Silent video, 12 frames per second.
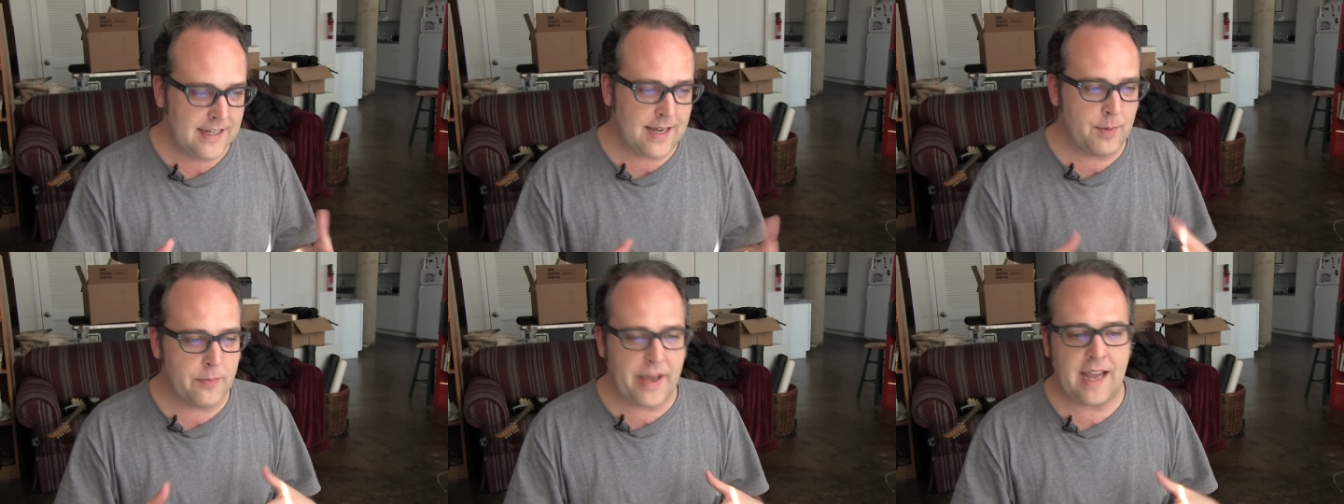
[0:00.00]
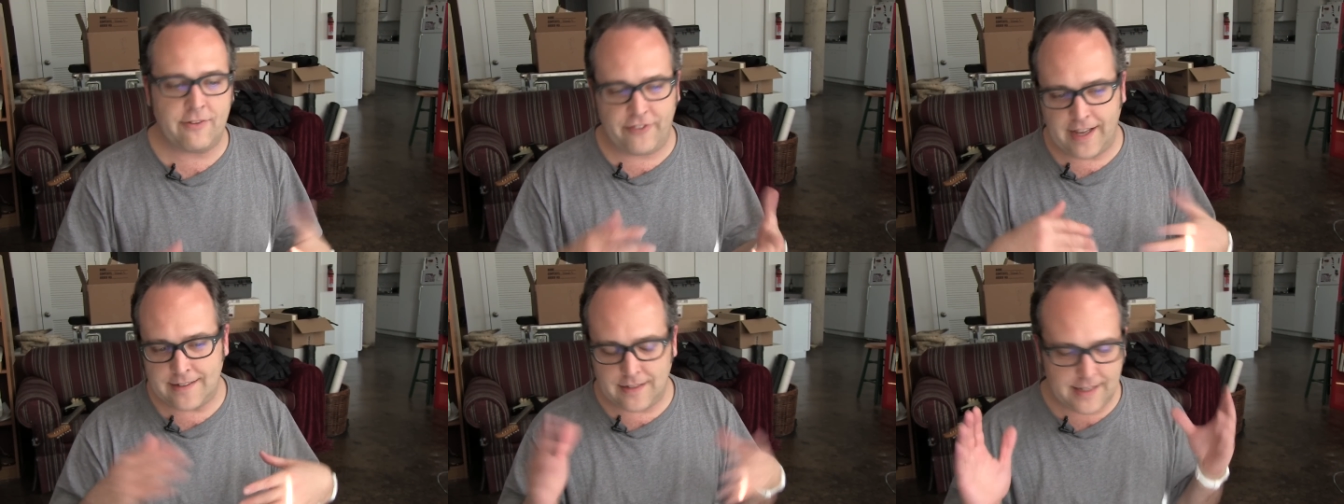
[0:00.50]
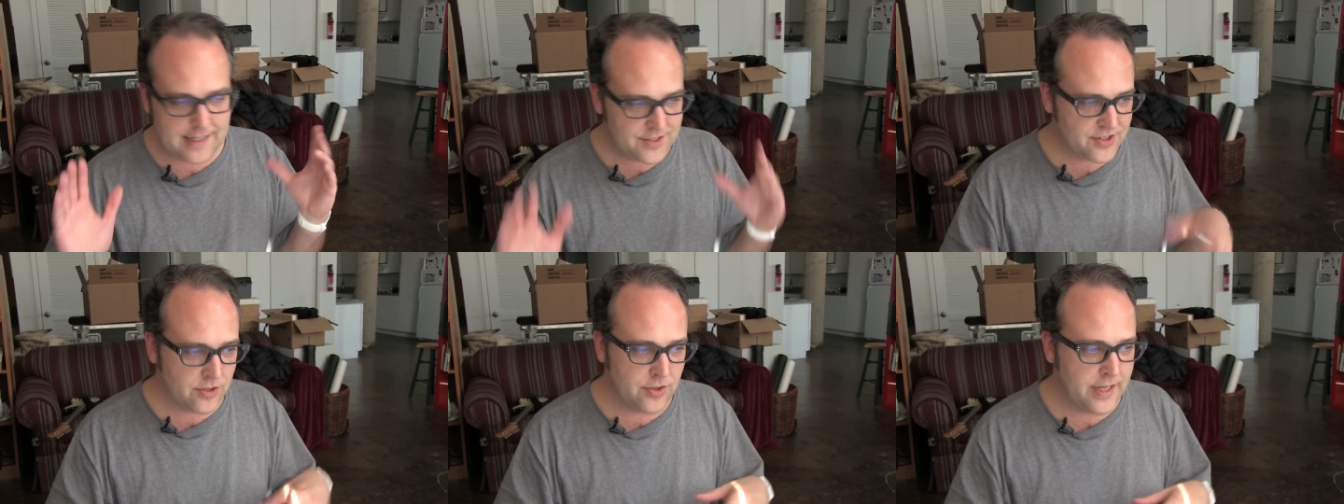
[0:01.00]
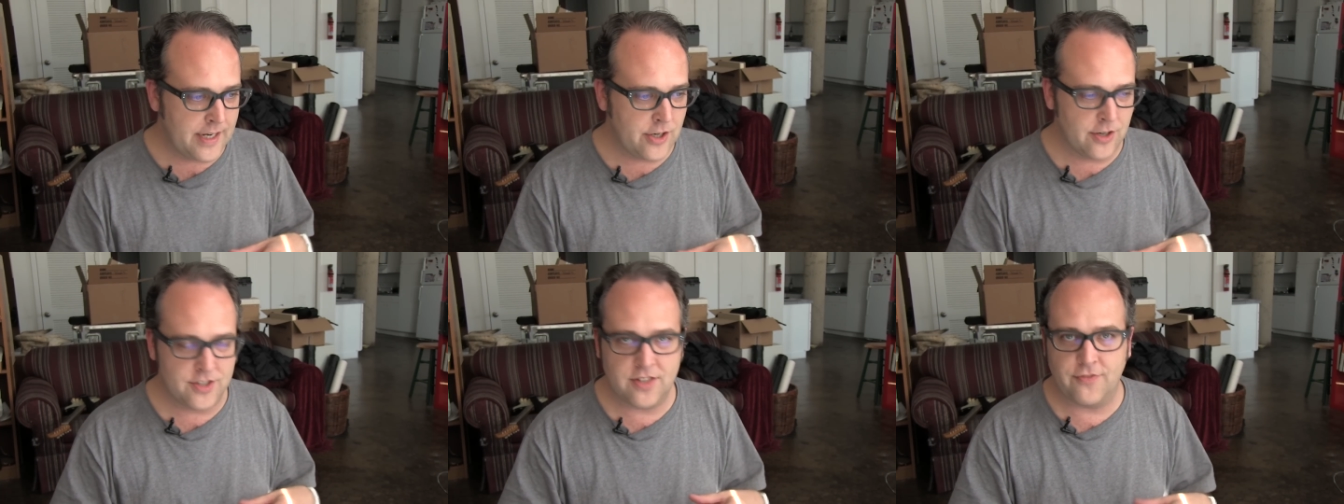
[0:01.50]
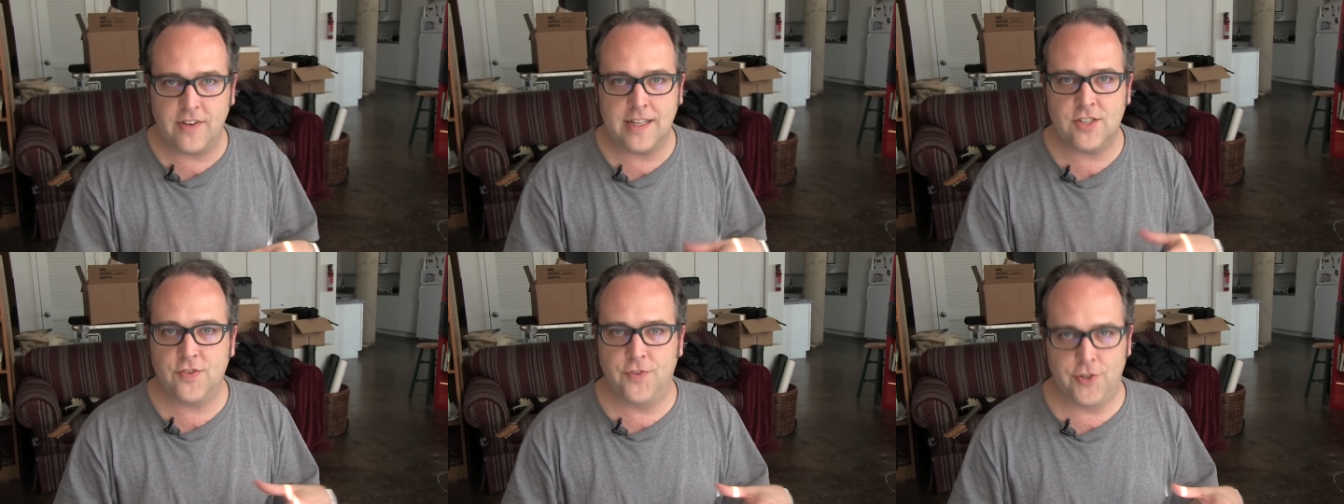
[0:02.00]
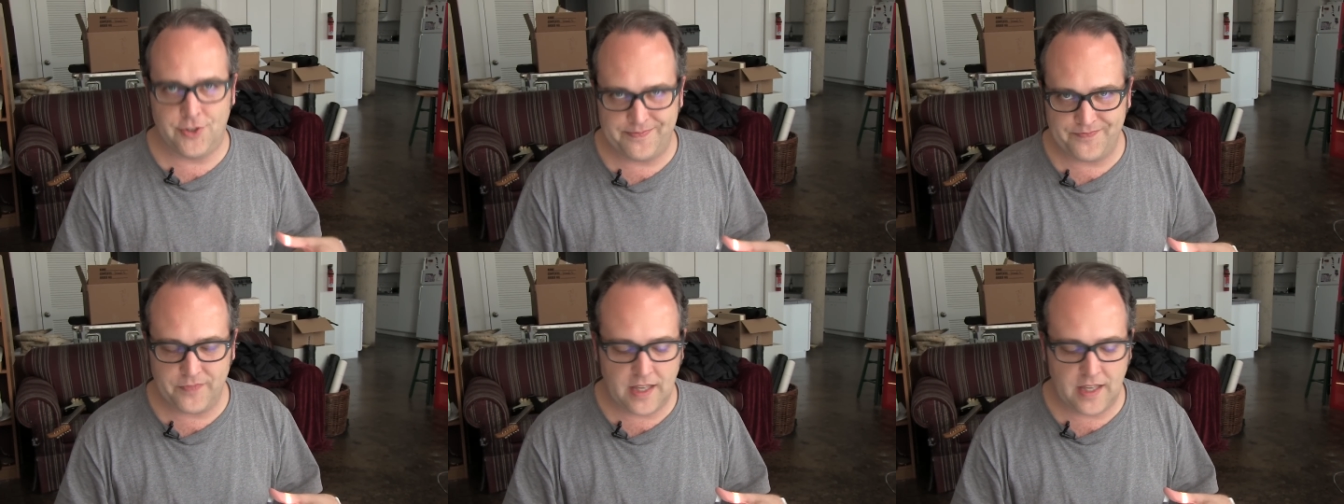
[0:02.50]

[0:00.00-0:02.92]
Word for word: coming back, flight delays, the whole nine yards, the flight's full.